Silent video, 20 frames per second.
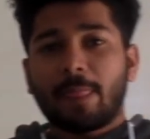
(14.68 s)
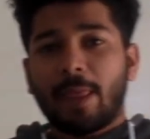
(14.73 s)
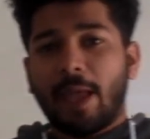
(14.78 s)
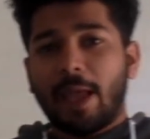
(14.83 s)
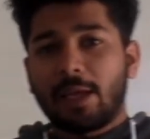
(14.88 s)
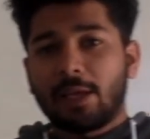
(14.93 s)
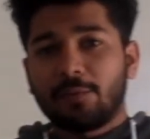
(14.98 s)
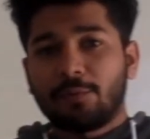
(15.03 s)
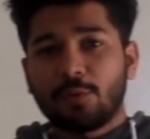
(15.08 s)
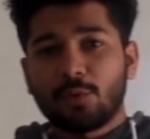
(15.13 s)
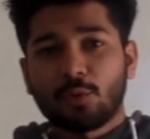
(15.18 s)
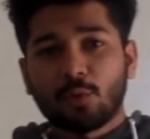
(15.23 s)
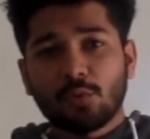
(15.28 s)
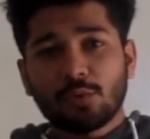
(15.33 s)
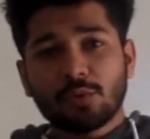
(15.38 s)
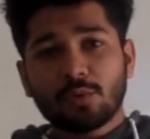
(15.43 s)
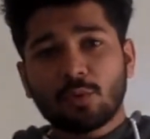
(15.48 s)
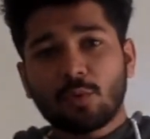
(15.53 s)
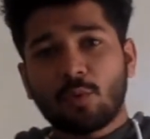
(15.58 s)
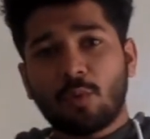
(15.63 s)
And if you
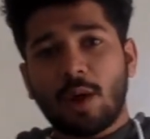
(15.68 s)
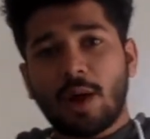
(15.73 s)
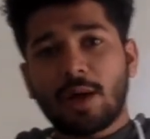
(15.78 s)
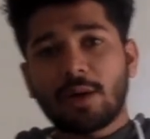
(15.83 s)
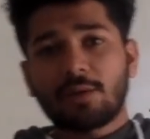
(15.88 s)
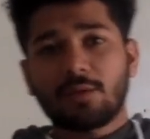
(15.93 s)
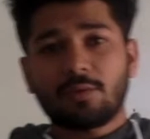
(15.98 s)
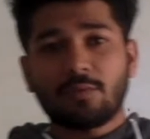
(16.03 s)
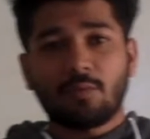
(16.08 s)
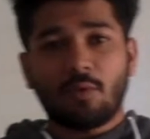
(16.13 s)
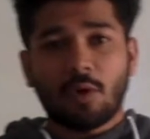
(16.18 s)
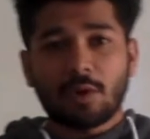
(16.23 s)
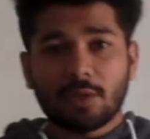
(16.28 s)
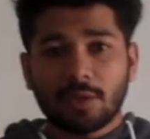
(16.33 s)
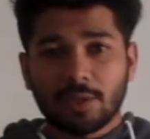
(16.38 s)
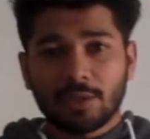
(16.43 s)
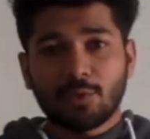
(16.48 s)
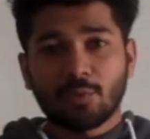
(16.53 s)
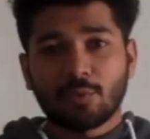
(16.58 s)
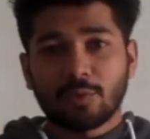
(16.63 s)
don't know what
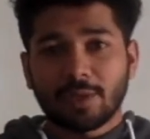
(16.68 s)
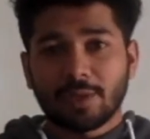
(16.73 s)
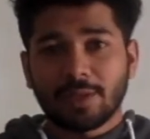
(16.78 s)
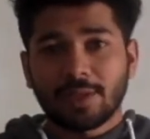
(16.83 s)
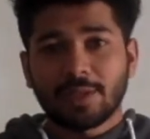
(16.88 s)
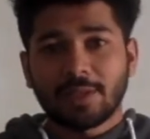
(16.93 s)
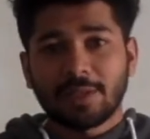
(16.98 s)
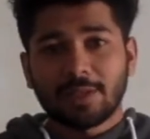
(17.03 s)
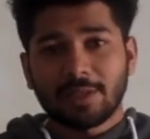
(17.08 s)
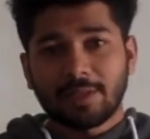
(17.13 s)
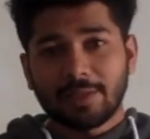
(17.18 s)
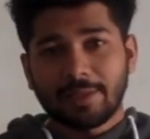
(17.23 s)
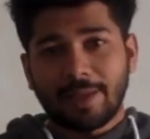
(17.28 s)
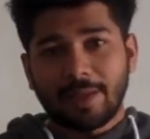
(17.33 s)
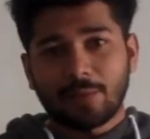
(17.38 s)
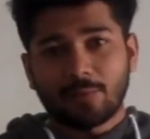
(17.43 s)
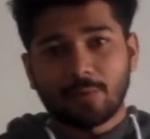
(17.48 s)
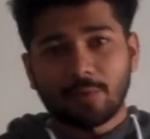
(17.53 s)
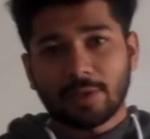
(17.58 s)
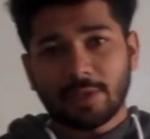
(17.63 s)
a neural
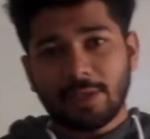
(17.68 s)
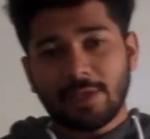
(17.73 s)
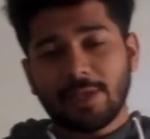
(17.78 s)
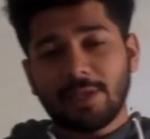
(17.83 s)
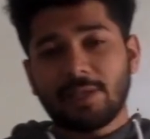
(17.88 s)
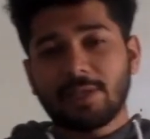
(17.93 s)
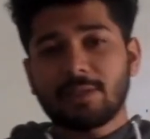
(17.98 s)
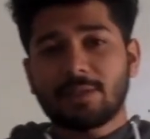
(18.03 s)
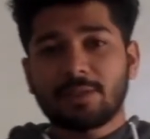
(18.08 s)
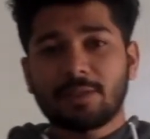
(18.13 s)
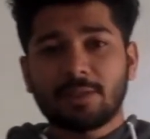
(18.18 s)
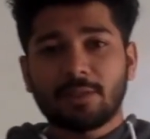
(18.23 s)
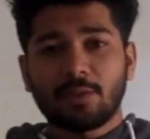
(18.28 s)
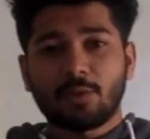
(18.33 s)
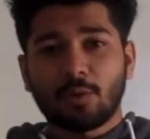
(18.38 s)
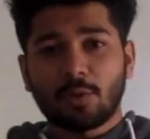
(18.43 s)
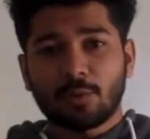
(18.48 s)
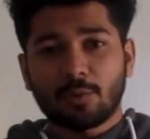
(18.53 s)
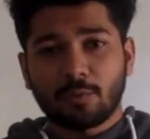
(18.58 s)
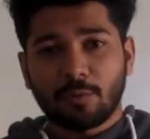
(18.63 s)
network is,
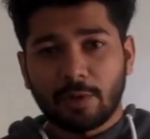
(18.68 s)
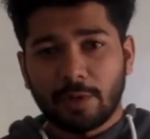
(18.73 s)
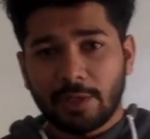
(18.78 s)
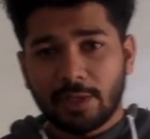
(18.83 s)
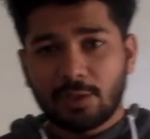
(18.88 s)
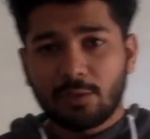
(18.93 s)
don't worry.